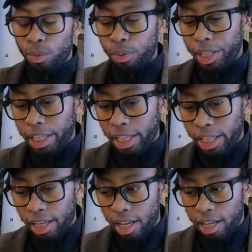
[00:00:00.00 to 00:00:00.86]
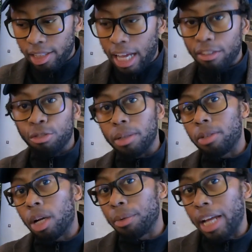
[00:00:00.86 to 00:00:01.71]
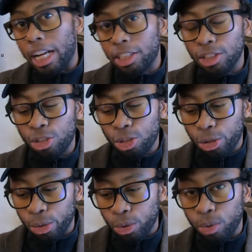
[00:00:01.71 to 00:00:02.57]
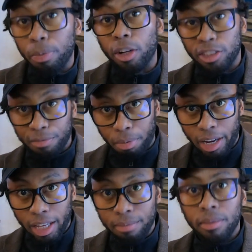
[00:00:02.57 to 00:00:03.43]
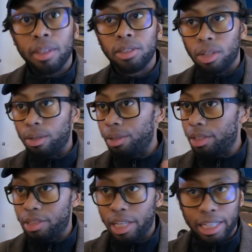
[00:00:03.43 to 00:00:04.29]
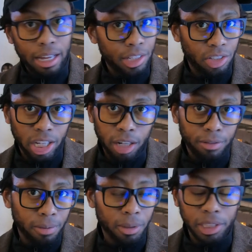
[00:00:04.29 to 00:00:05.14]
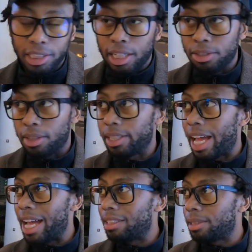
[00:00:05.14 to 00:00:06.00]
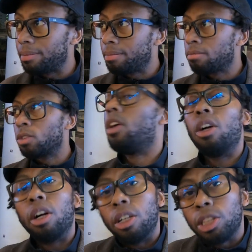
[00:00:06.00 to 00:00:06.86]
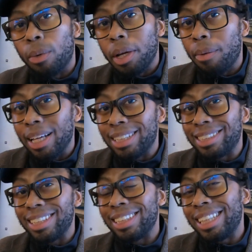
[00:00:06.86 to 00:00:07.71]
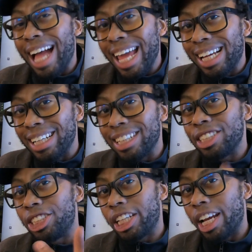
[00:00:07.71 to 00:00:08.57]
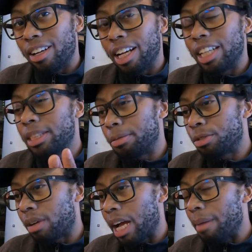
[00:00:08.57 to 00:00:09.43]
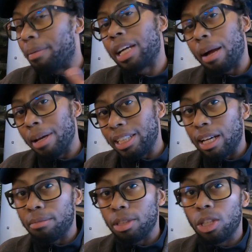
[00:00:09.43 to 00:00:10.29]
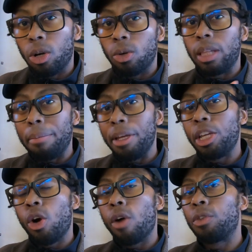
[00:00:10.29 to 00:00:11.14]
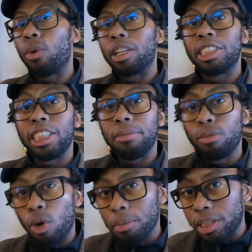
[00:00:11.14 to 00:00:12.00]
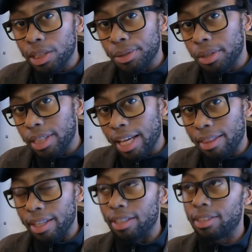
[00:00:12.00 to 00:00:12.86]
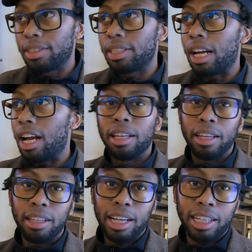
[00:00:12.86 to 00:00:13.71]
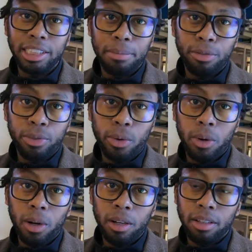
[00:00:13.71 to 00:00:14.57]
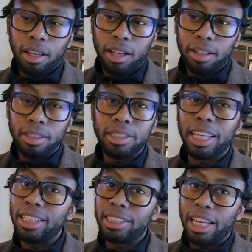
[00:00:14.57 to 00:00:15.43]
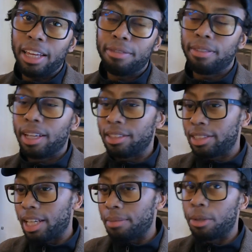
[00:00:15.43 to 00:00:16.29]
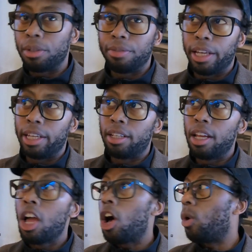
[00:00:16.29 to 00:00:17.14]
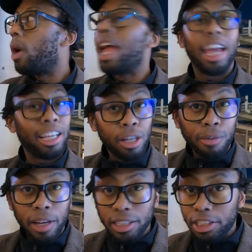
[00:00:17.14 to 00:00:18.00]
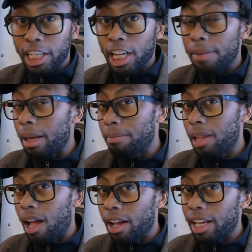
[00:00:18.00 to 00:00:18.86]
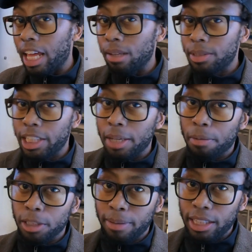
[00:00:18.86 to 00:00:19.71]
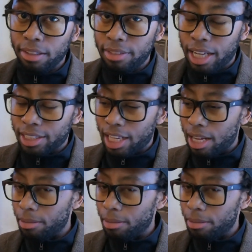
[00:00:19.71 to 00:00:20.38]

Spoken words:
We live streamed our reactions to Birds of Prey, so you can check out his channel for more details on that. So anyways, like, share, and subscribe. Comment down below. Let me know if you want to see more material like this. And like I said before, stay safe and stay motivated. Oh, and don't forget to check out my blog at obsidianperspective.com.